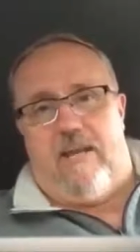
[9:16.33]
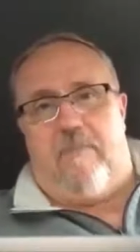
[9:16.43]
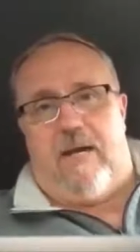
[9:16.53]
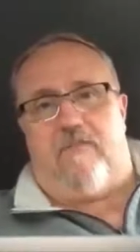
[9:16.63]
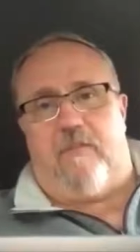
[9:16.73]

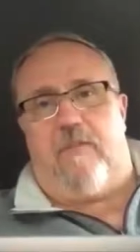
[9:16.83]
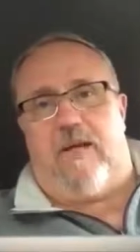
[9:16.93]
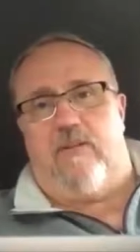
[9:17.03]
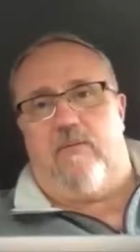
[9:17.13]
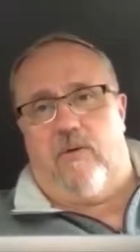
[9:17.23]
and Mike from
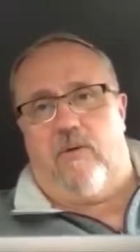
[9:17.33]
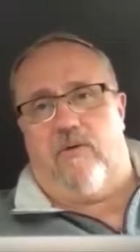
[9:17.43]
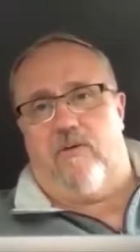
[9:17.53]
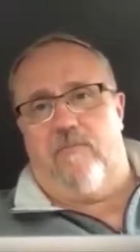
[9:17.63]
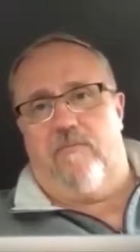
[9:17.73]
around the
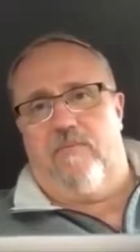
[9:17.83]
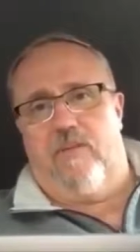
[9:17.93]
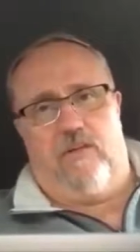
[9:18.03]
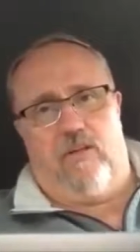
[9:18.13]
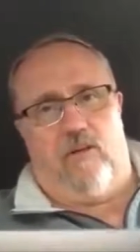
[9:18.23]
world.
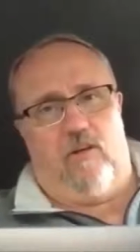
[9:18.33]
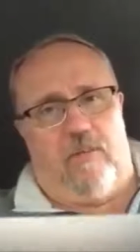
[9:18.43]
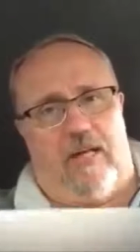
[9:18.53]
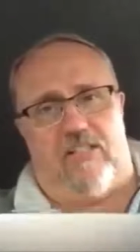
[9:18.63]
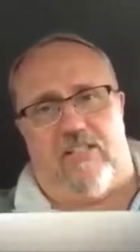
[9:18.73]
You can go
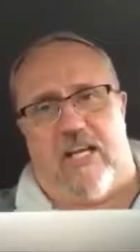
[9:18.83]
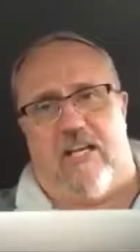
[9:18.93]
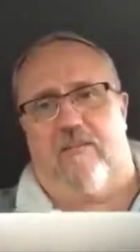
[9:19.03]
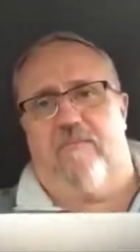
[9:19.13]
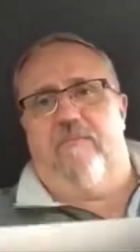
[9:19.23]
to my
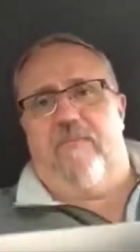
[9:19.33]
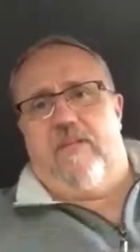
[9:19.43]
channel,